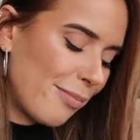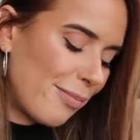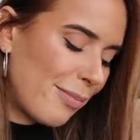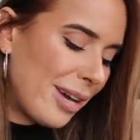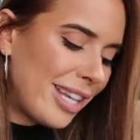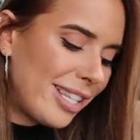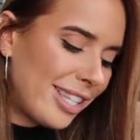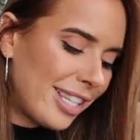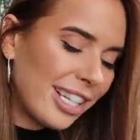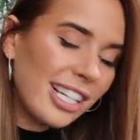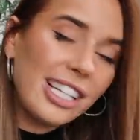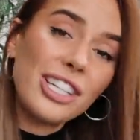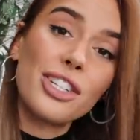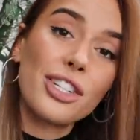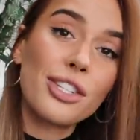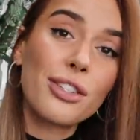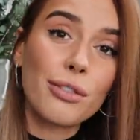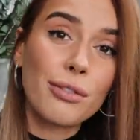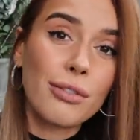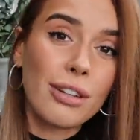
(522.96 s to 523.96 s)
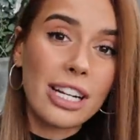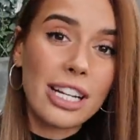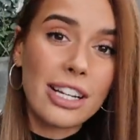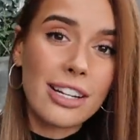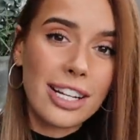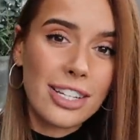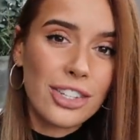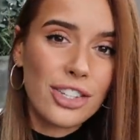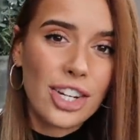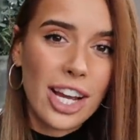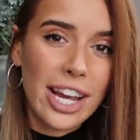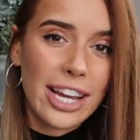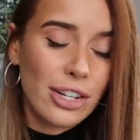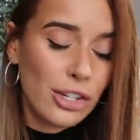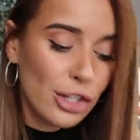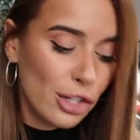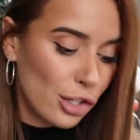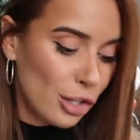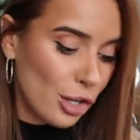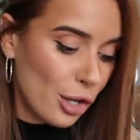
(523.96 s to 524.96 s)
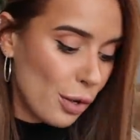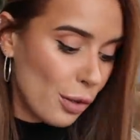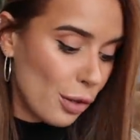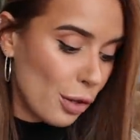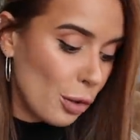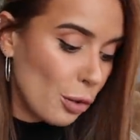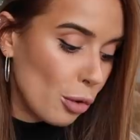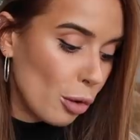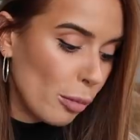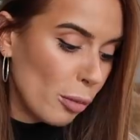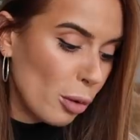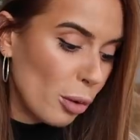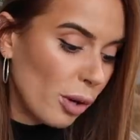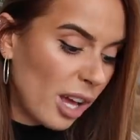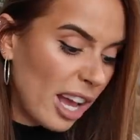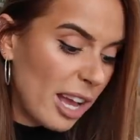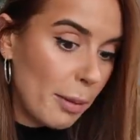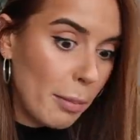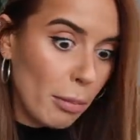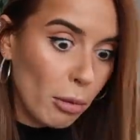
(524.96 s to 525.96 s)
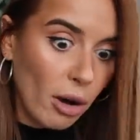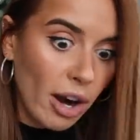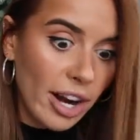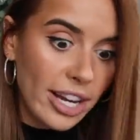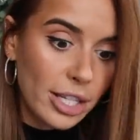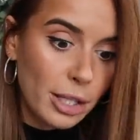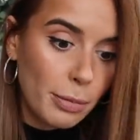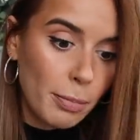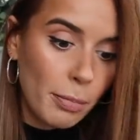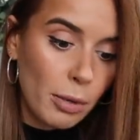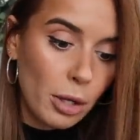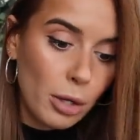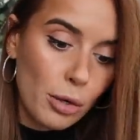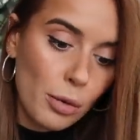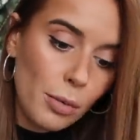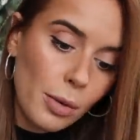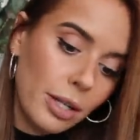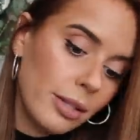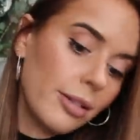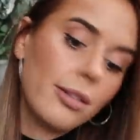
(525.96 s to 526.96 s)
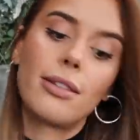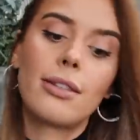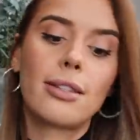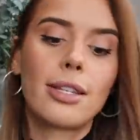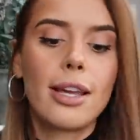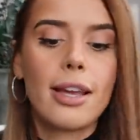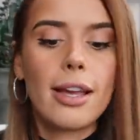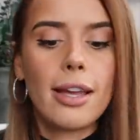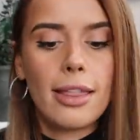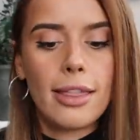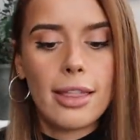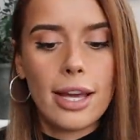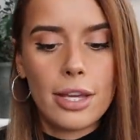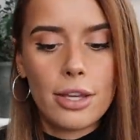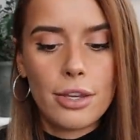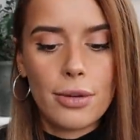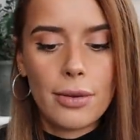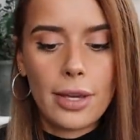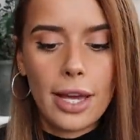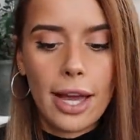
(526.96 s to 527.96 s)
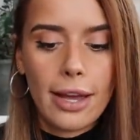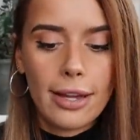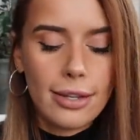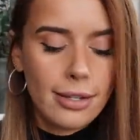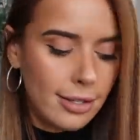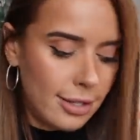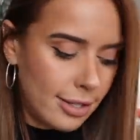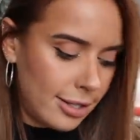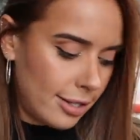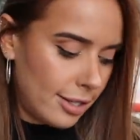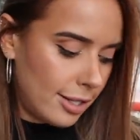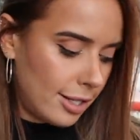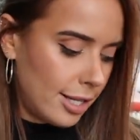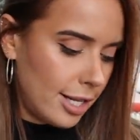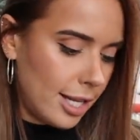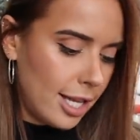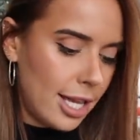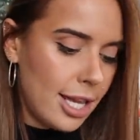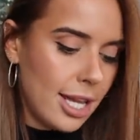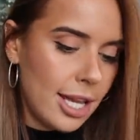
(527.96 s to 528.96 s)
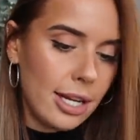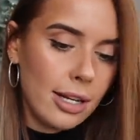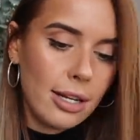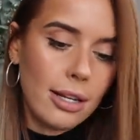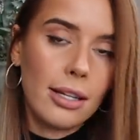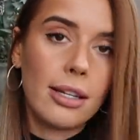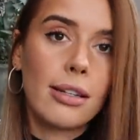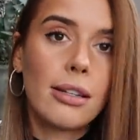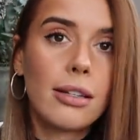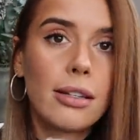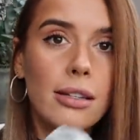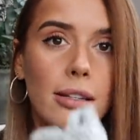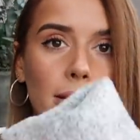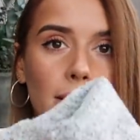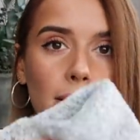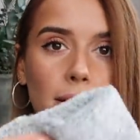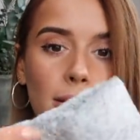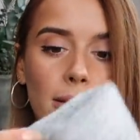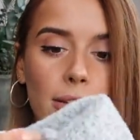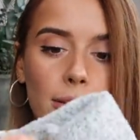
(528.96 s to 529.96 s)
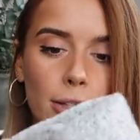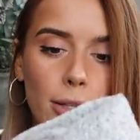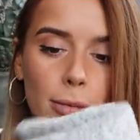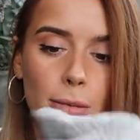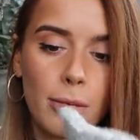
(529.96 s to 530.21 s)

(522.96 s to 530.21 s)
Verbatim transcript: basically just a really nice change to the normal like bright blue ones that you get in the